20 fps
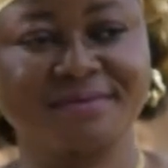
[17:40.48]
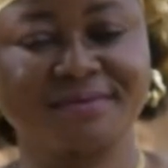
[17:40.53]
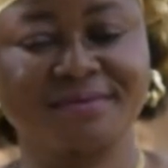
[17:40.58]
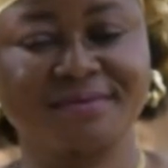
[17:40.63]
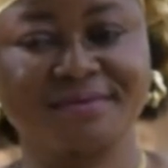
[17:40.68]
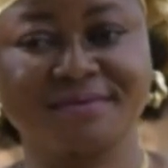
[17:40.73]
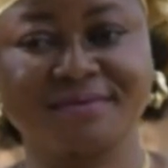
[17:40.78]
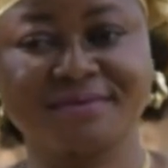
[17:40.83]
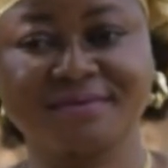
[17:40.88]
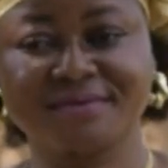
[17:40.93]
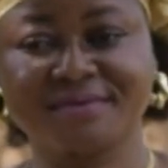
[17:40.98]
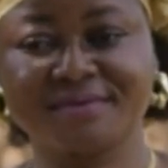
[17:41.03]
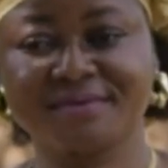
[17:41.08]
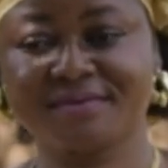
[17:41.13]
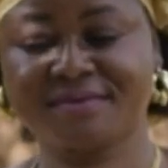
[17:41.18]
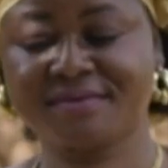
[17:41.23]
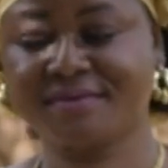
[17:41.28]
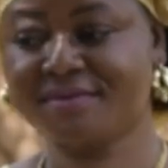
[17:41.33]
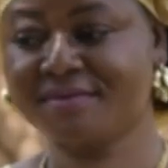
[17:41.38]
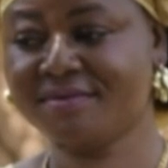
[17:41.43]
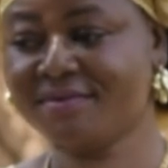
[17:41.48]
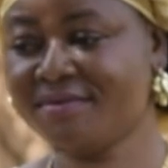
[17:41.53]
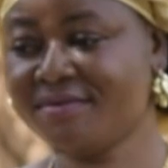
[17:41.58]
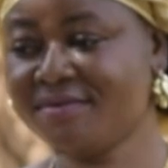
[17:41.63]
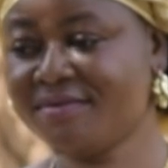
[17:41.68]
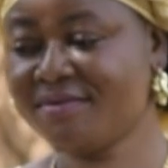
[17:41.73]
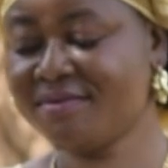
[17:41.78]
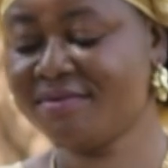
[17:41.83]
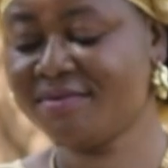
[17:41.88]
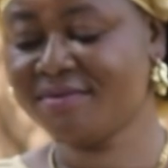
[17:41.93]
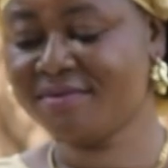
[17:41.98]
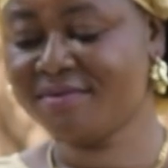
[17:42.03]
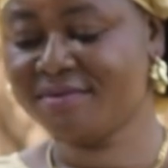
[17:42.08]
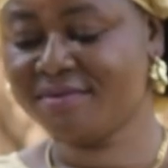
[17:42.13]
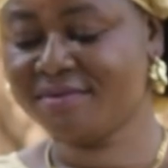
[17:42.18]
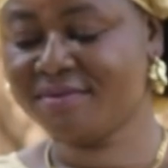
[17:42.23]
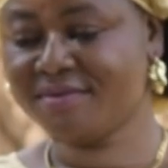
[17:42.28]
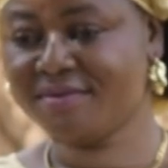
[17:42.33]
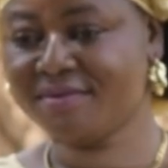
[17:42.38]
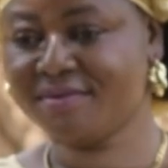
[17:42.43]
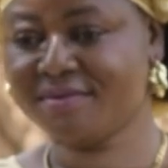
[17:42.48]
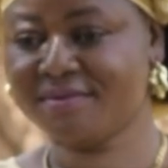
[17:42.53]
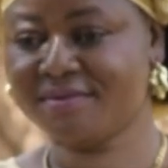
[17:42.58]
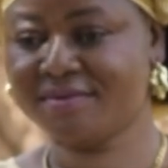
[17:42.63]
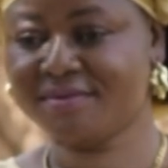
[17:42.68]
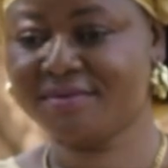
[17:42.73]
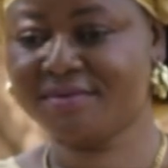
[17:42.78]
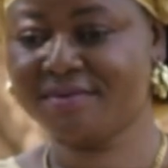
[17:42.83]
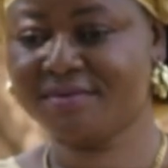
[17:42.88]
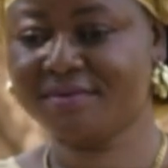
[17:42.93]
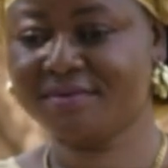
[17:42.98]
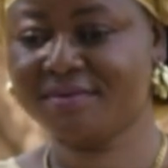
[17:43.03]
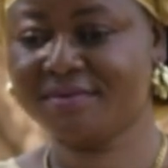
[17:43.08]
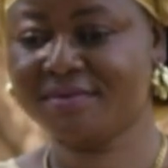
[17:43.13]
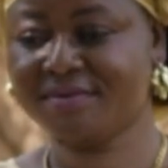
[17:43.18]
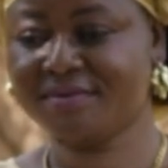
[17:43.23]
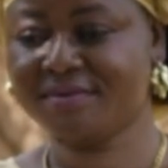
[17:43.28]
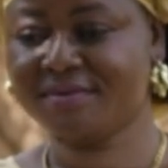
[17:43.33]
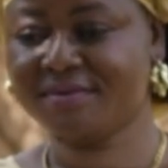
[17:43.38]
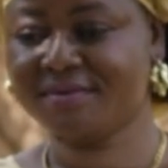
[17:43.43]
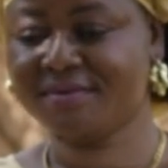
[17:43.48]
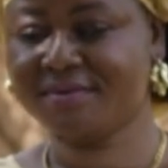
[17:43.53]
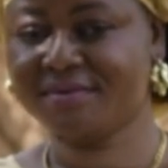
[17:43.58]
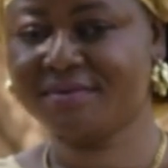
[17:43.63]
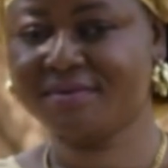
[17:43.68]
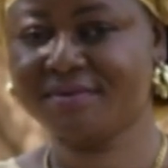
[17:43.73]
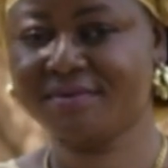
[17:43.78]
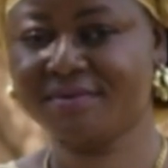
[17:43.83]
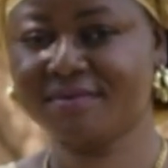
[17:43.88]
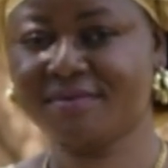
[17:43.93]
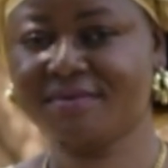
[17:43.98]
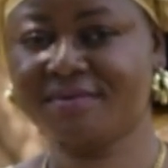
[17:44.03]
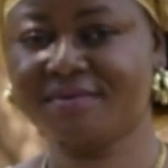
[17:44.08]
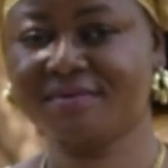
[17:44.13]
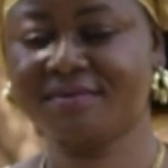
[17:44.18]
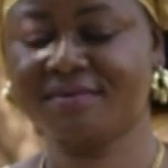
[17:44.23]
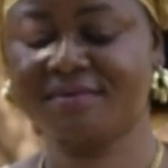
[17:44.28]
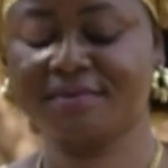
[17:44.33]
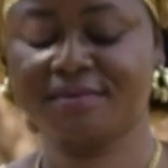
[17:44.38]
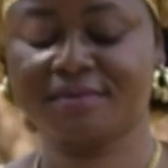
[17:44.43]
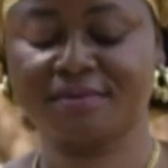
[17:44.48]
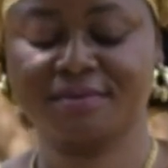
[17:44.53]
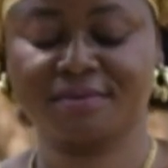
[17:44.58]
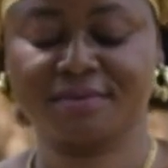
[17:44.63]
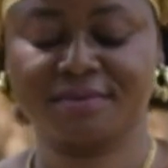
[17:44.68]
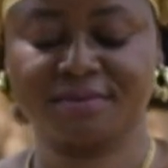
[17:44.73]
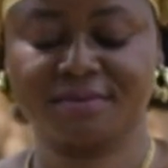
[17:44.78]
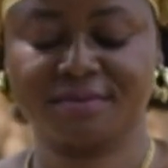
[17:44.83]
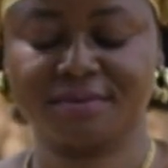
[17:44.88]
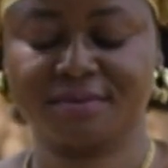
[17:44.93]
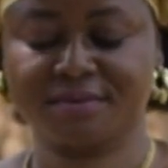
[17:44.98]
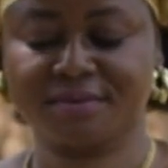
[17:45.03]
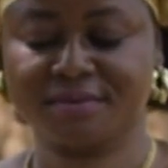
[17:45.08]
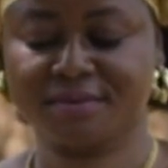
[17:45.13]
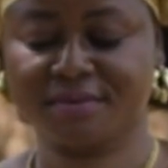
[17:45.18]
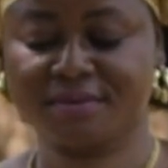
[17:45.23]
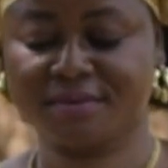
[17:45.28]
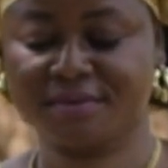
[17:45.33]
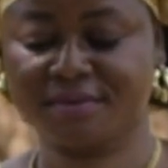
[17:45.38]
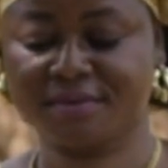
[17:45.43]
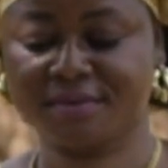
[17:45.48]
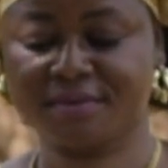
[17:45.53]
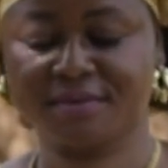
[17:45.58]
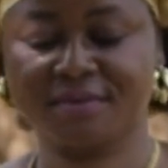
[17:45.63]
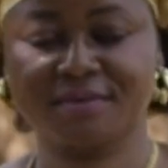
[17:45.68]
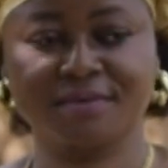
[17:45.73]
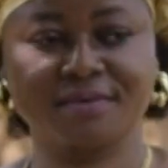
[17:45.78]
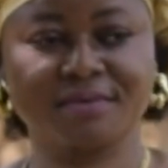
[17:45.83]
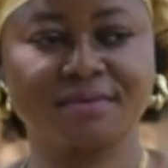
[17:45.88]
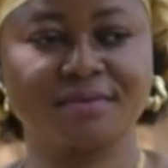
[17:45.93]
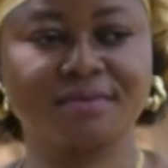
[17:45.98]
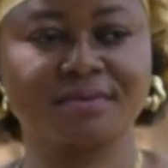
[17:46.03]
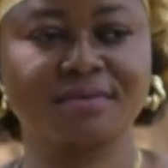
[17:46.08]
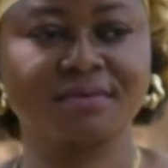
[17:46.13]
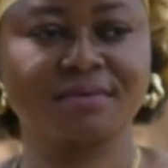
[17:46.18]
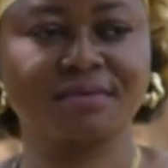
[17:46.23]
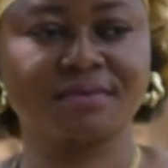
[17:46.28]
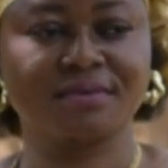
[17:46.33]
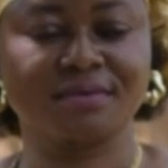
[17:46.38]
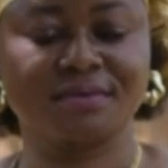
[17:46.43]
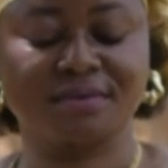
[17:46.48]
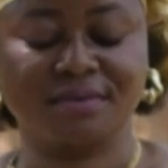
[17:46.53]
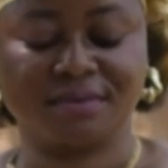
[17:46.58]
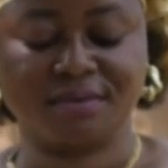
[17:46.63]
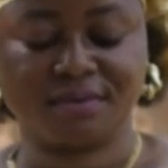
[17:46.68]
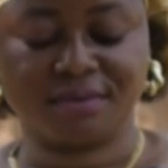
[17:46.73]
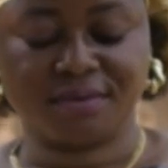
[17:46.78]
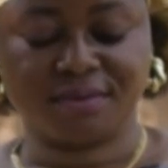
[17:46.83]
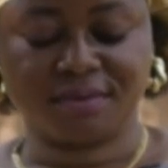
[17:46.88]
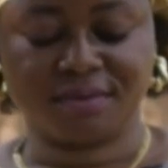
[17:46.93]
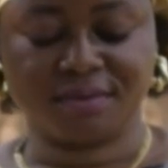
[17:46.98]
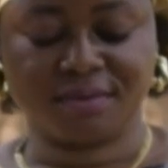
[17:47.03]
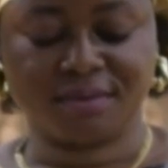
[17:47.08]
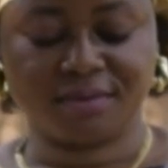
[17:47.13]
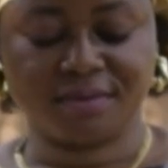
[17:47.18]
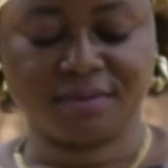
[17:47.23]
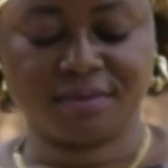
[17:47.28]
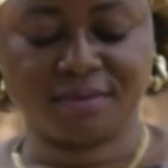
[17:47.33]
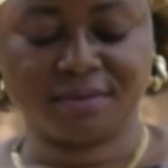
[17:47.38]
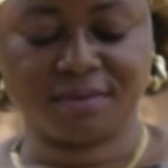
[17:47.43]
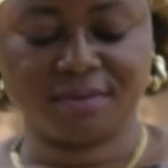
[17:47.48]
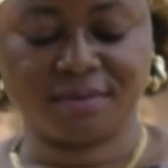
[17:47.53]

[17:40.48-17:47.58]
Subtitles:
(silent)